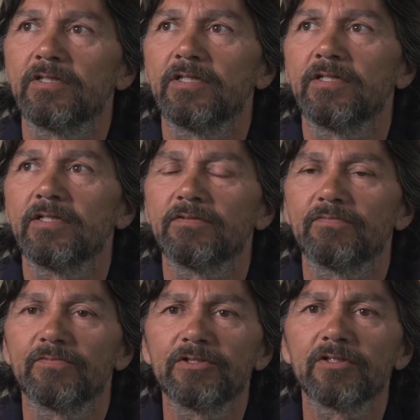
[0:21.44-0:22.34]

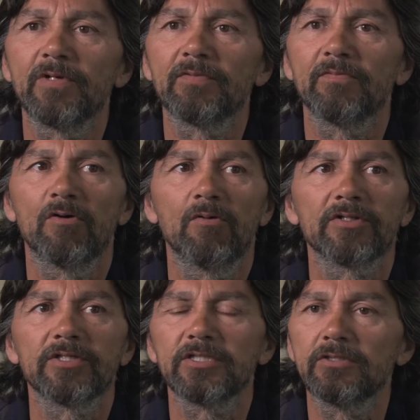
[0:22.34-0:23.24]
And when you're away from home,
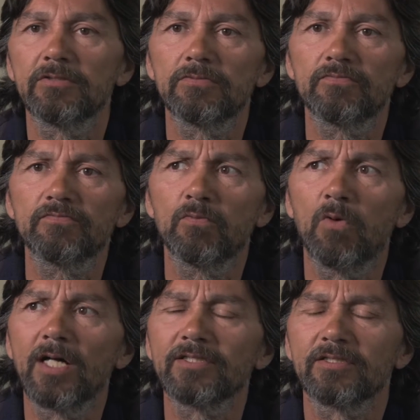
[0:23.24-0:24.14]
I think you
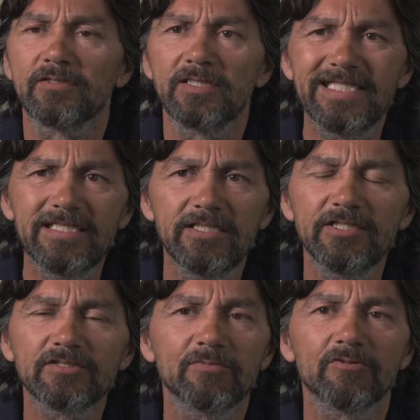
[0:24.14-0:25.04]
want or need
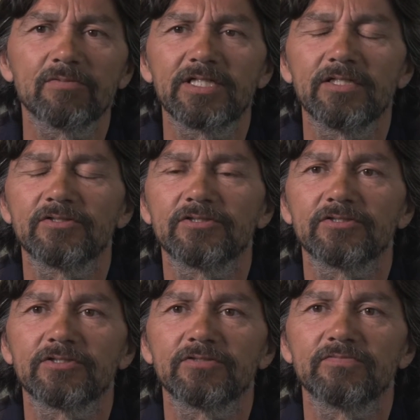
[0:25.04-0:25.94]
these more because
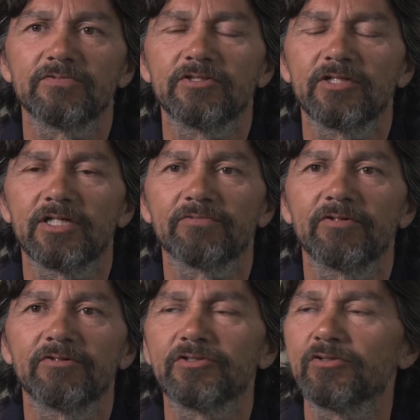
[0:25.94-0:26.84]
you're not
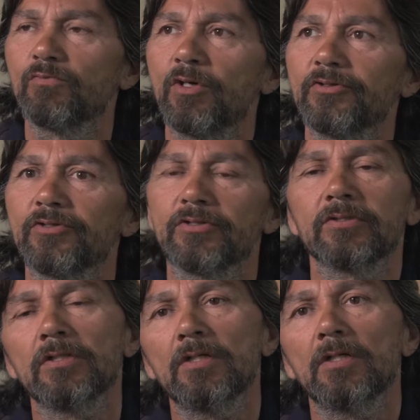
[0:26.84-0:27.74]
around it. You're
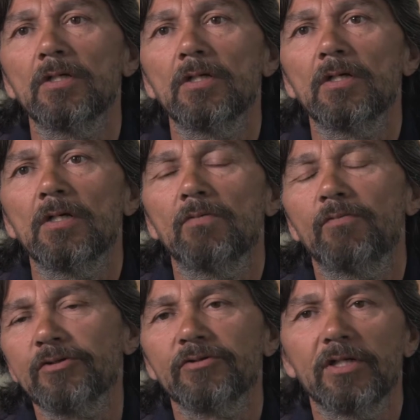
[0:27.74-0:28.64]
wondering
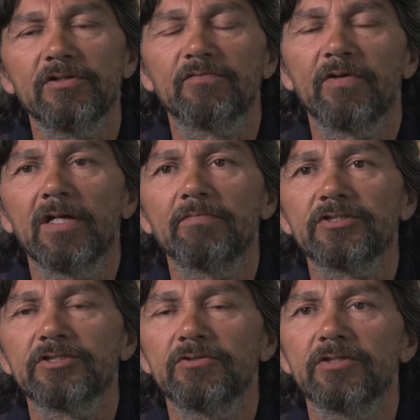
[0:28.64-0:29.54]
wondering how your
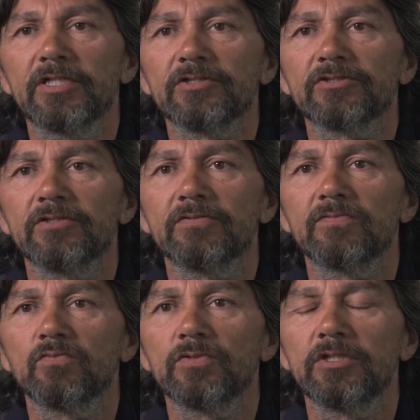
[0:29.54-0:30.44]
family's doing, I guess, and
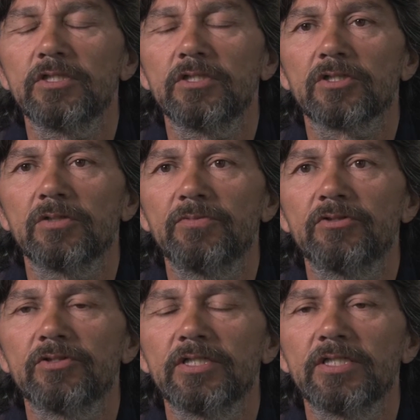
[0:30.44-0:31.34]
your
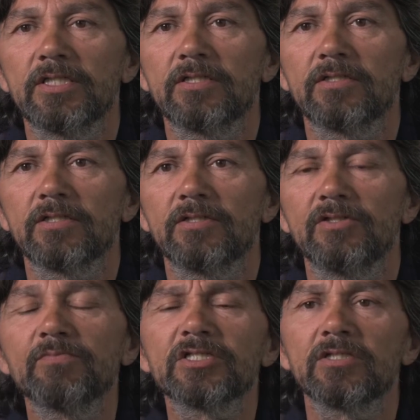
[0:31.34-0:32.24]
community and uh,
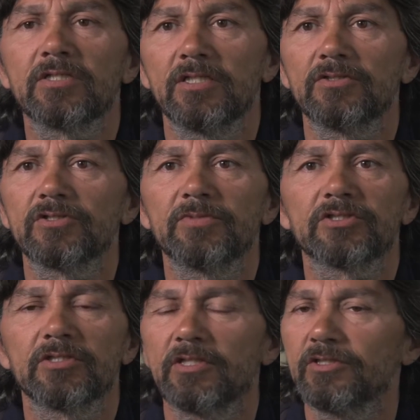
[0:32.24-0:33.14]
you're missing things. You're
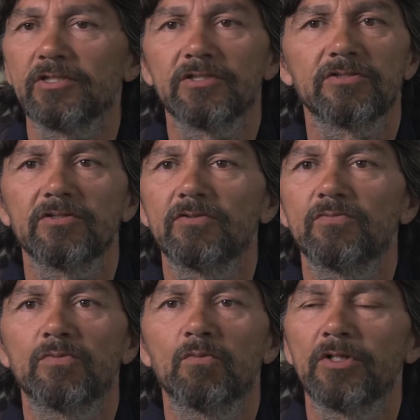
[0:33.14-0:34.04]
missing, like I said, you
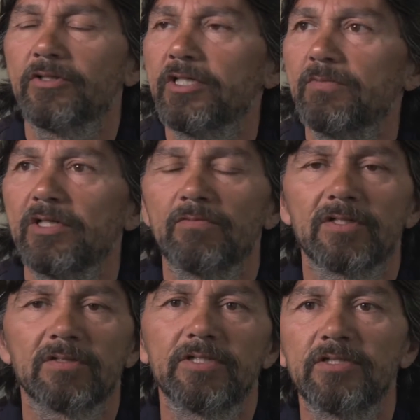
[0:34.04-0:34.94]
one day you might
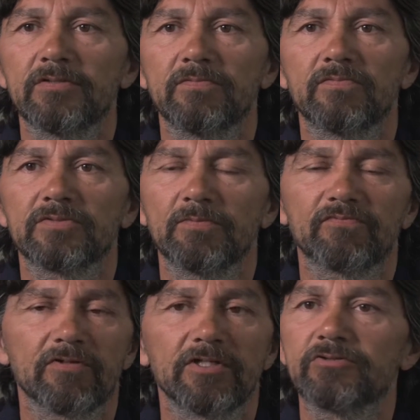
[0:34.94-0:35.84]
want to piece, some
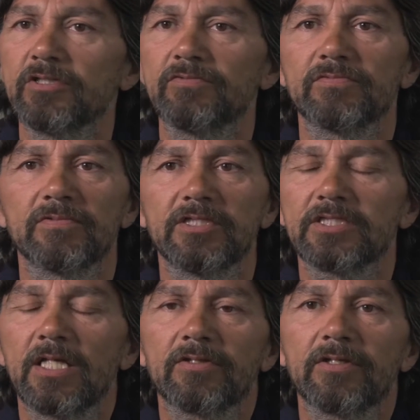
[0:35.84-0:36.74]
fried trout when
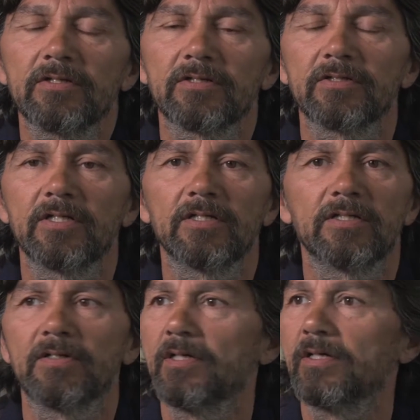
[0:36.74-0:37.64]
he's not there,
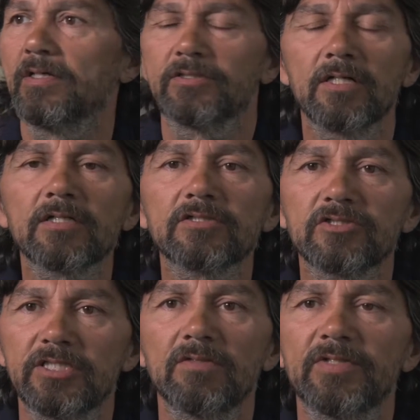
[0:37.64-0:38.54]
uh, duck,
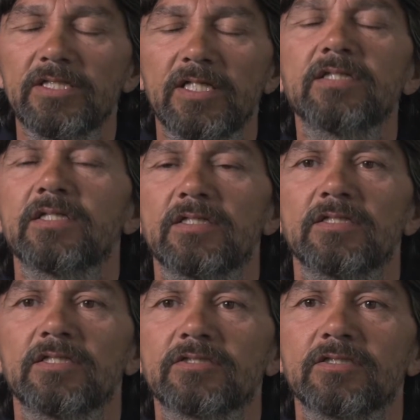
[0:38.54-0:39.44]
seal meat, anything.
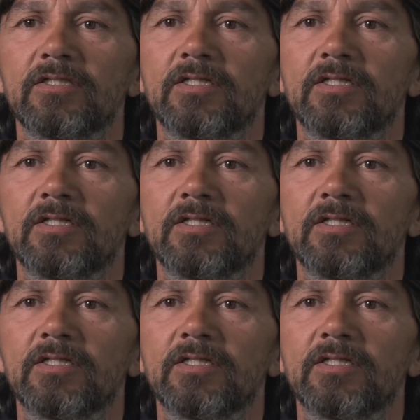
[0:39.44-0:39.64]
It's,